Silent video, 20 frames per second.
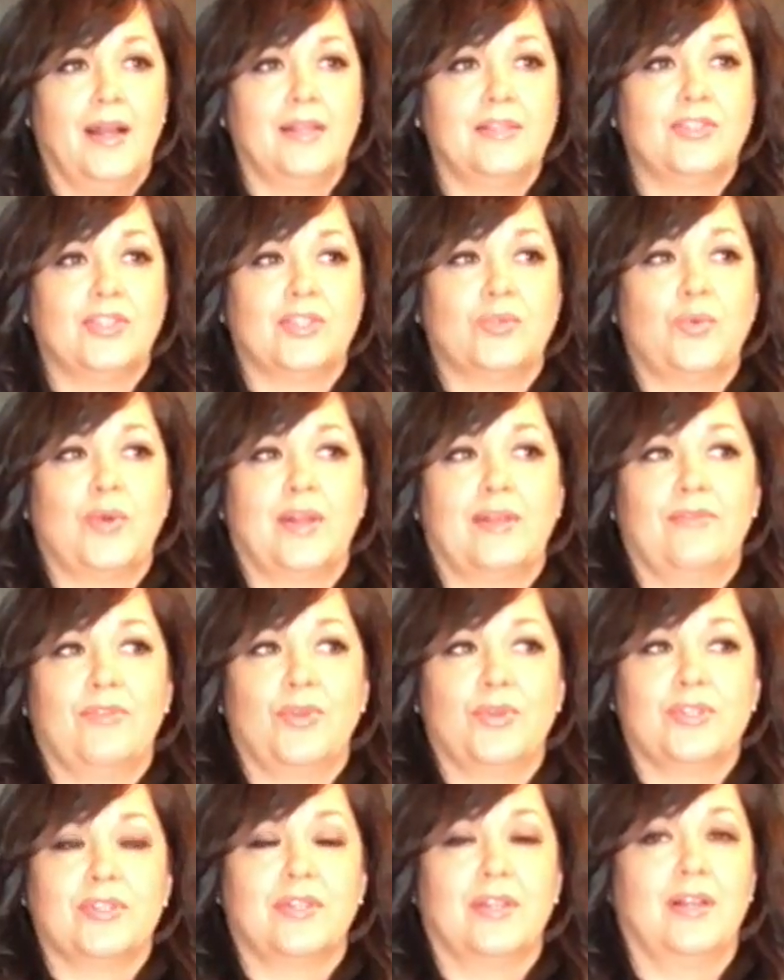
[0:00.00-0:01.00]
It's just one of
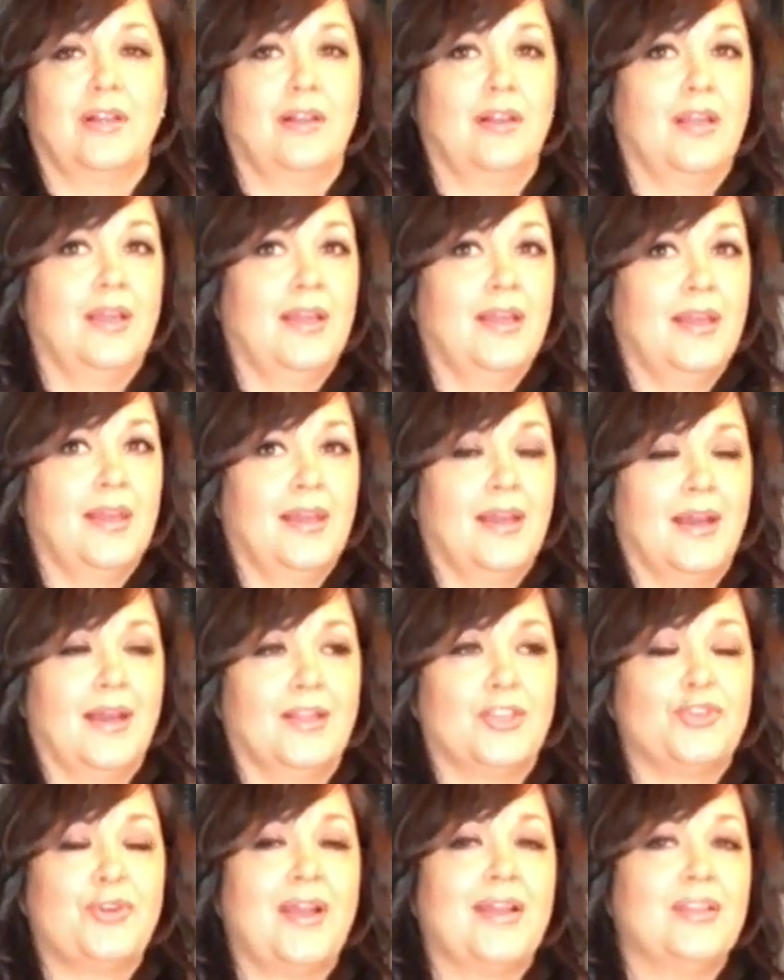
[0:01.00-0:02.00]
those little
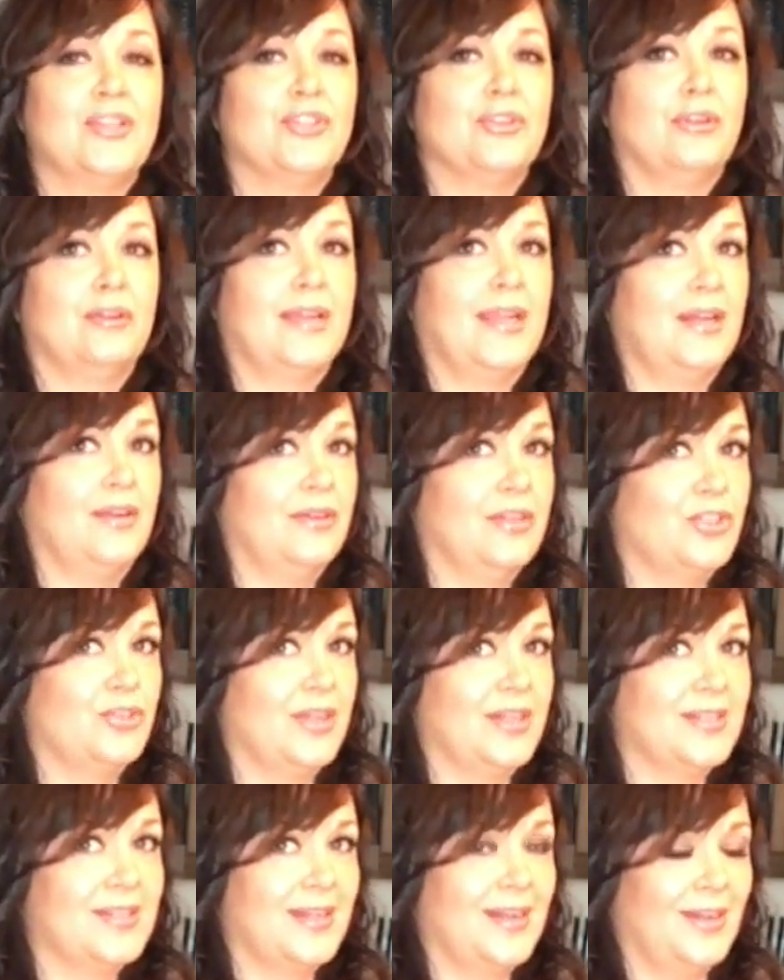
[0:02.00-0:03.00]
tried and true catering
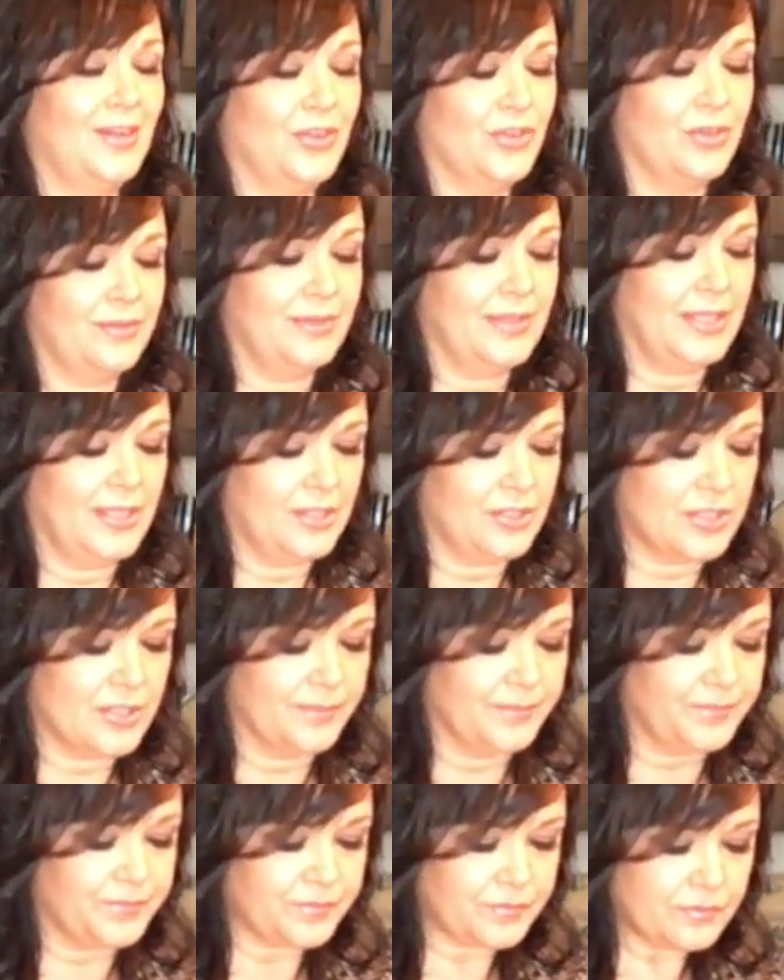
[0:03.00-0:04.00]
tricks that I learned over the
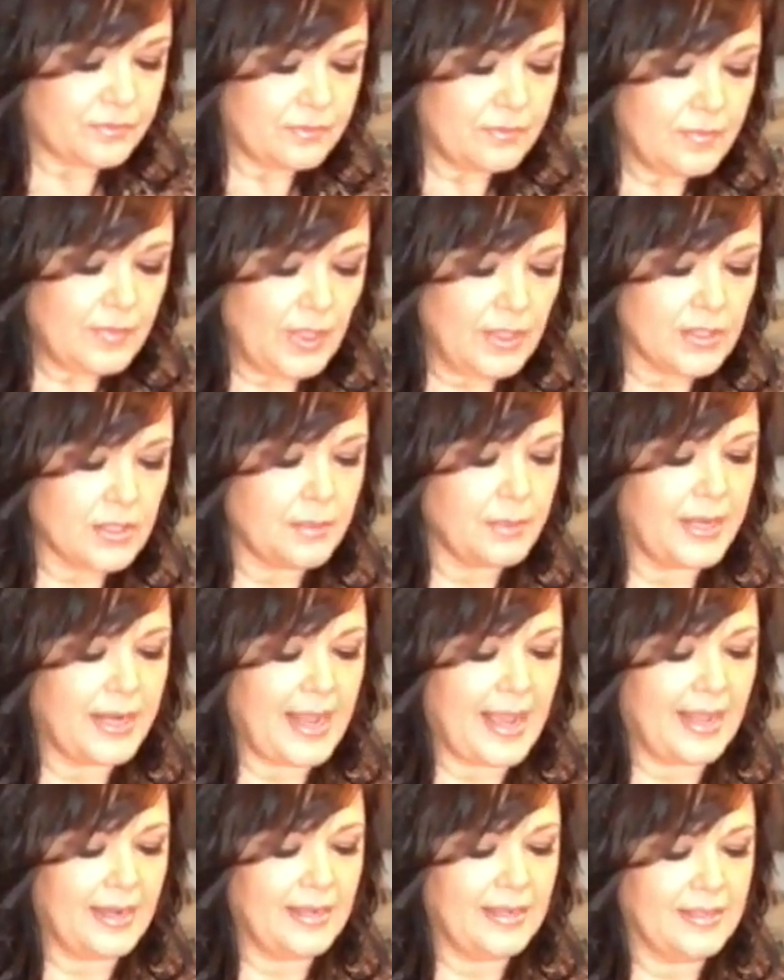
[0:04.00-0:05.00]
years. So I'm going
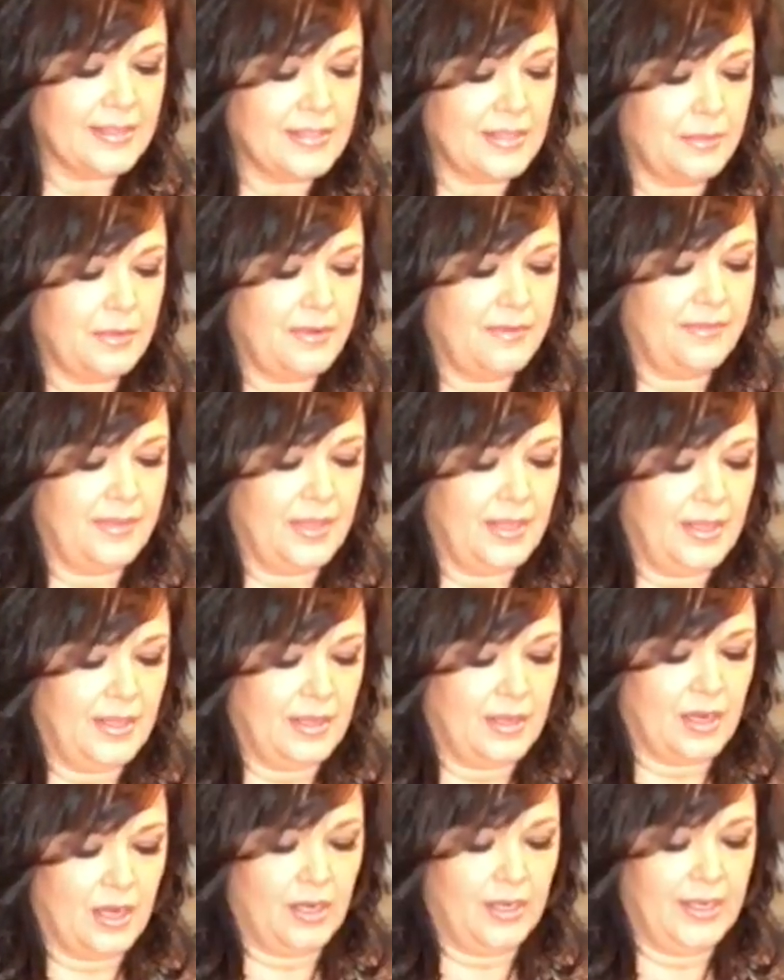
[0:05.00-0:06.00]
to add in some of the
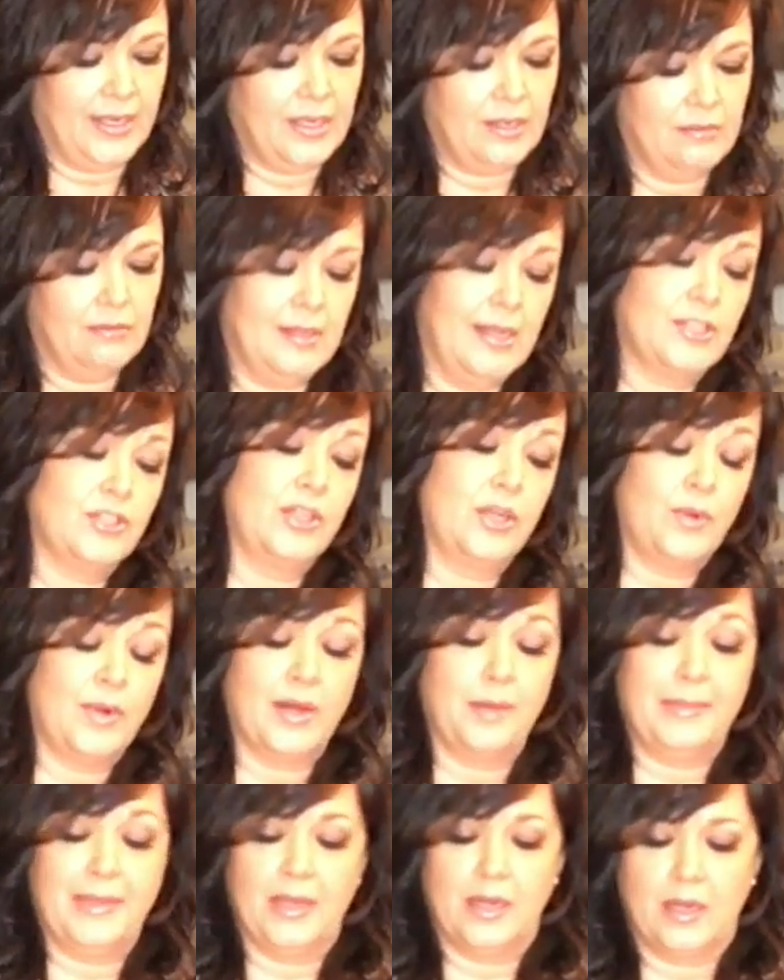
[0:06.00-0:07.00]
garlic, well actually
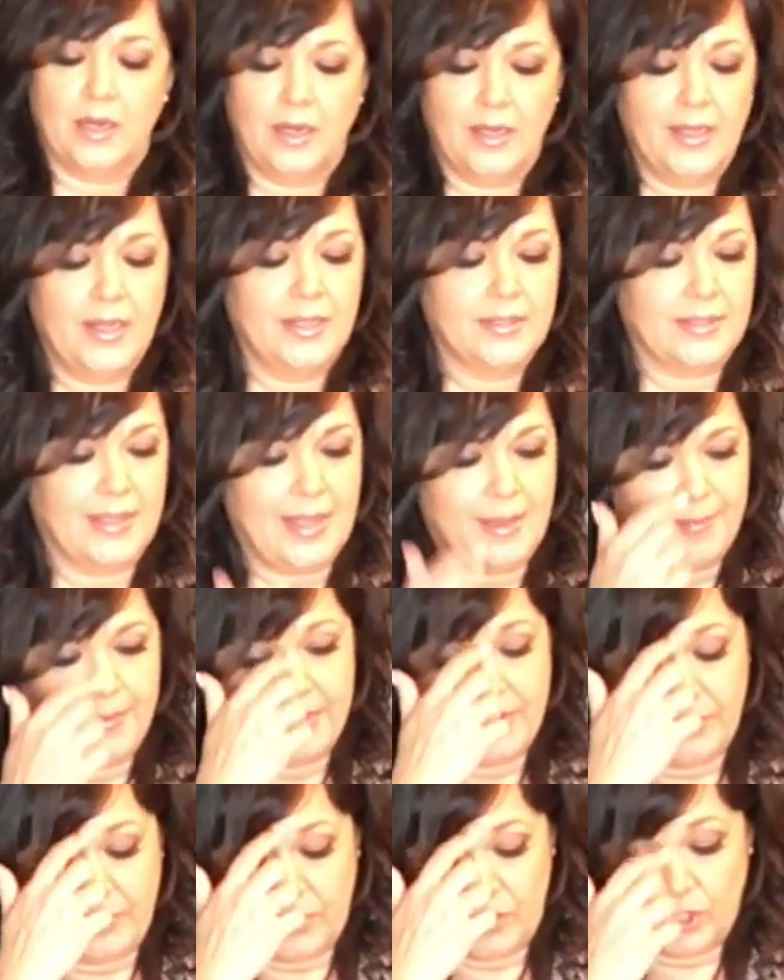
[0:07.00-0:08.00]
quite a bit of garlic because I
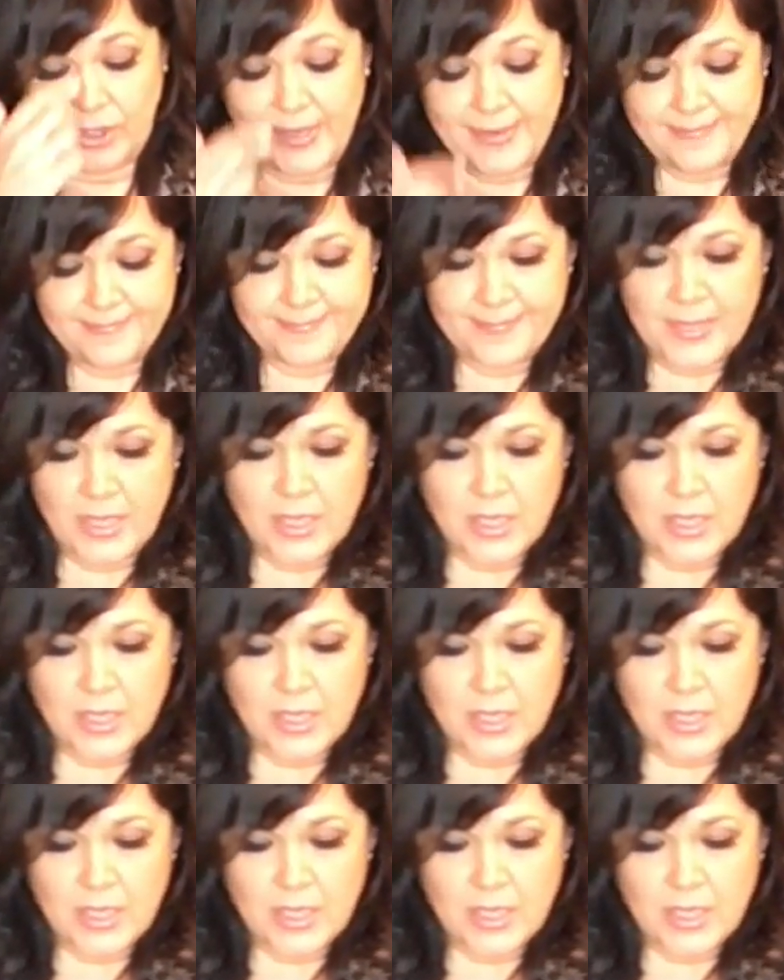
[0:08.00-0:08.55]
happen to enjoy it.